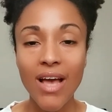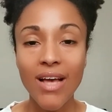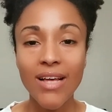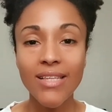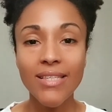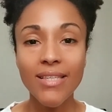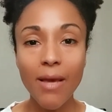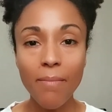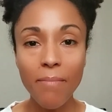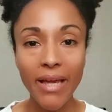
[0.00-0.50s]

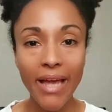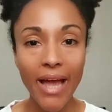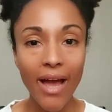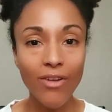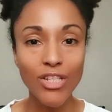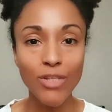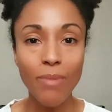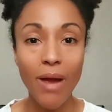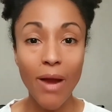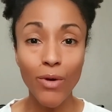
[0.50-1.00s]
Some
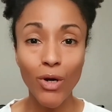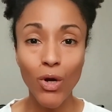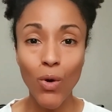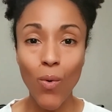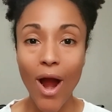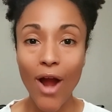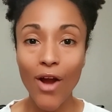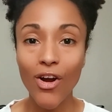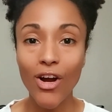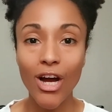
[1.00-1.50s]
accounts might
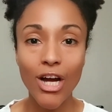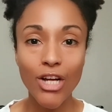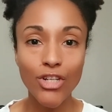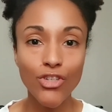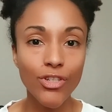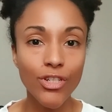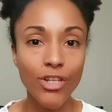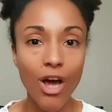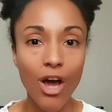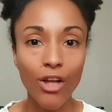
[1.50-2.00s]
require
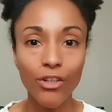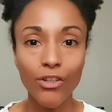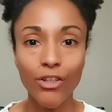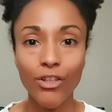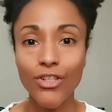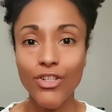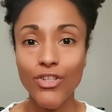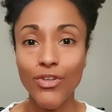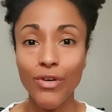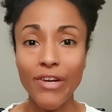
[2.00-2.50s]

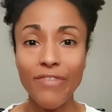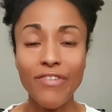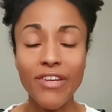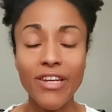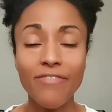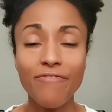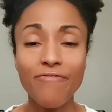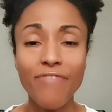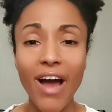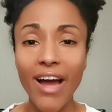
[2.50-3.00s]
$100 or
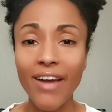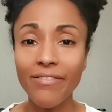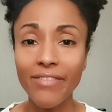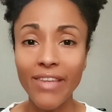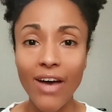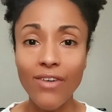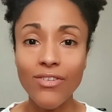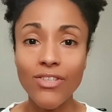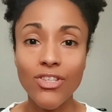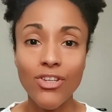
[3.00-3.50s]
even
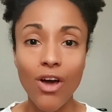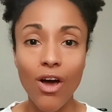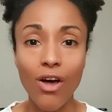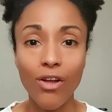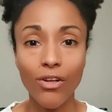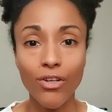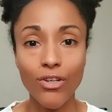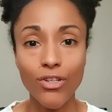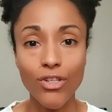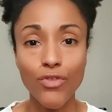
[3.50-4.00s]

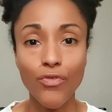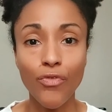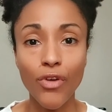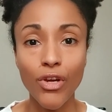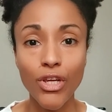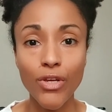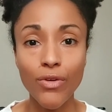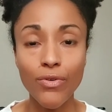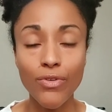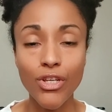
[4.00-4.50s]
$5,000 for
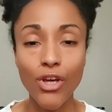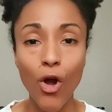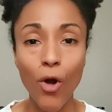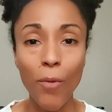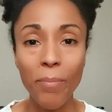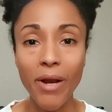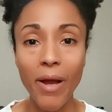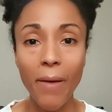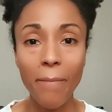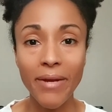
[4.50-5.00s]
you to
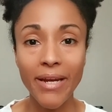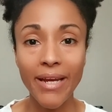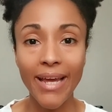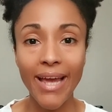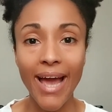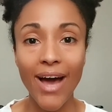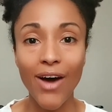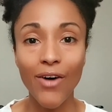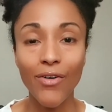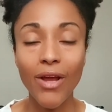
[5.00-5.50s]
open up an
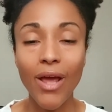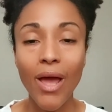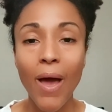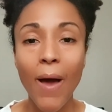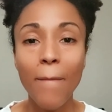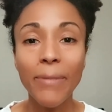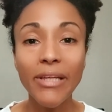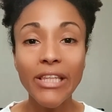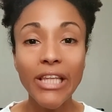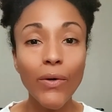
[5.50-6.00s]
account,
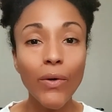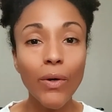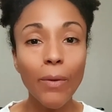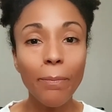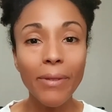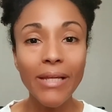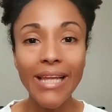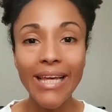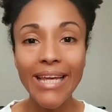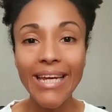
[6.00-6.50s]
but there are
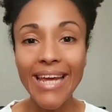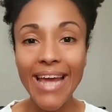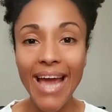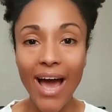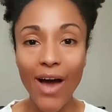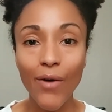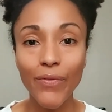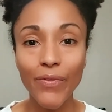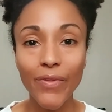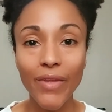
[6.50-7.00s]
plenty
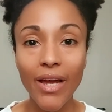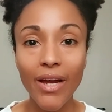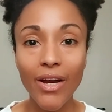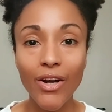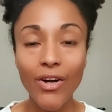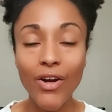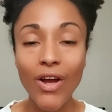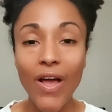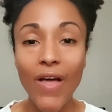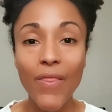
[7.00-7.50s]
out
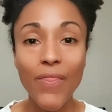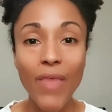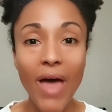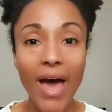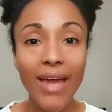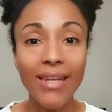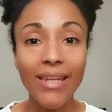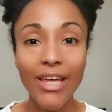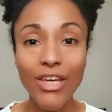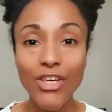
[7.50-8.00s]
there
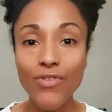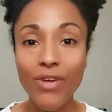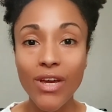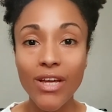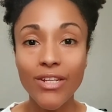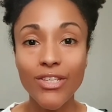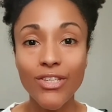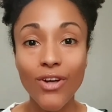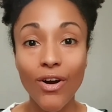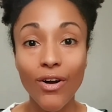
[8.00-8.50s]
that let you
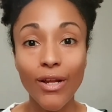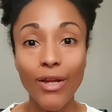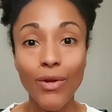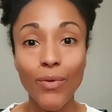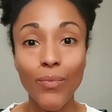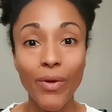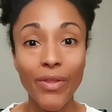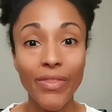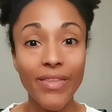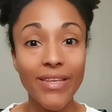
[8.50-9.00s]
get
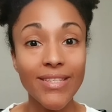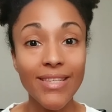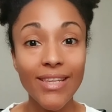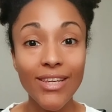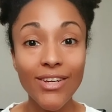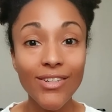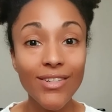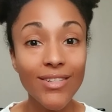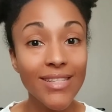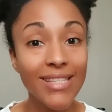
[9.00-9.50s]
started with as
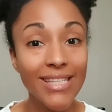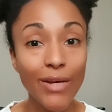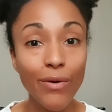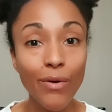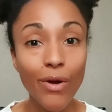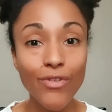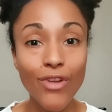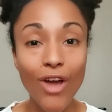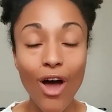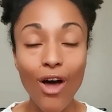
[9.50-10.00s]
little as
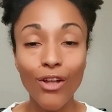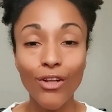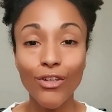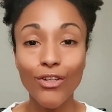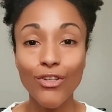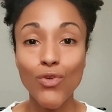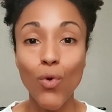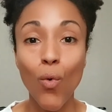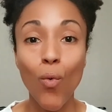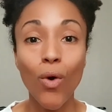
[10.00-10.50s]

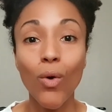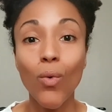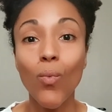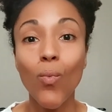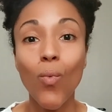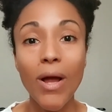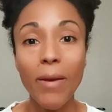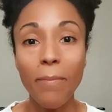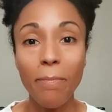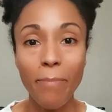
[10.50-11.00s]
$0 or
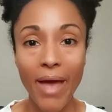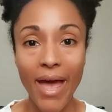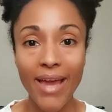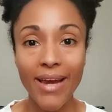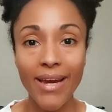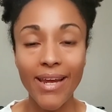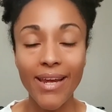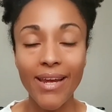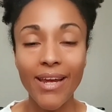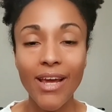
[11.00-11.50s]
1
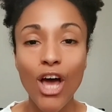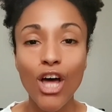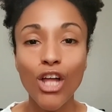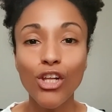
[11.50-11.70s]
penny.